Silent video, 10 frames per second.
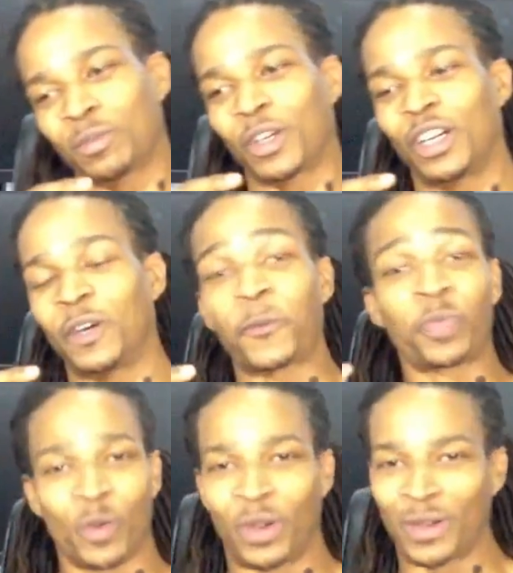
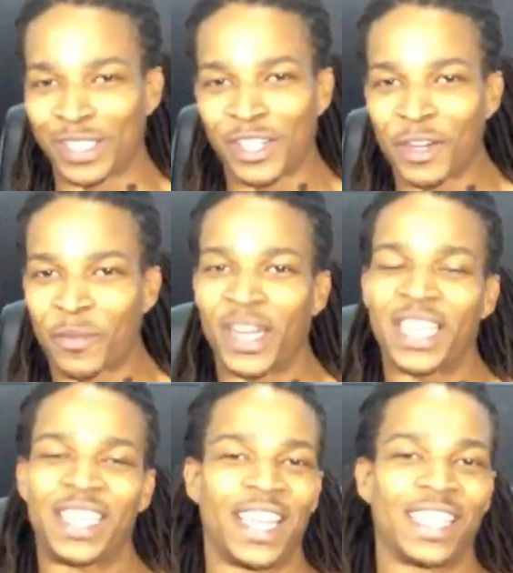when I was learning to
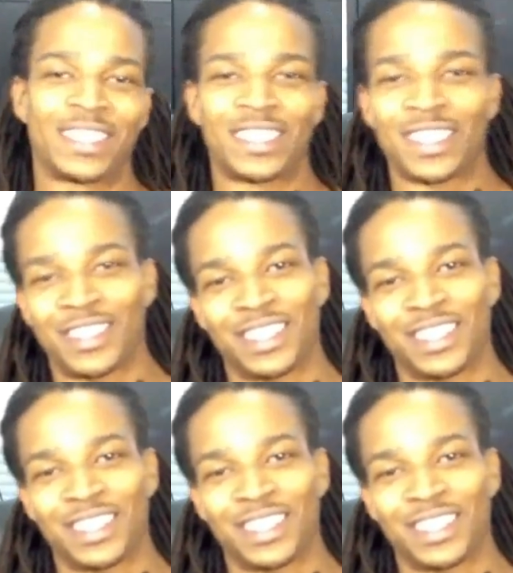break dance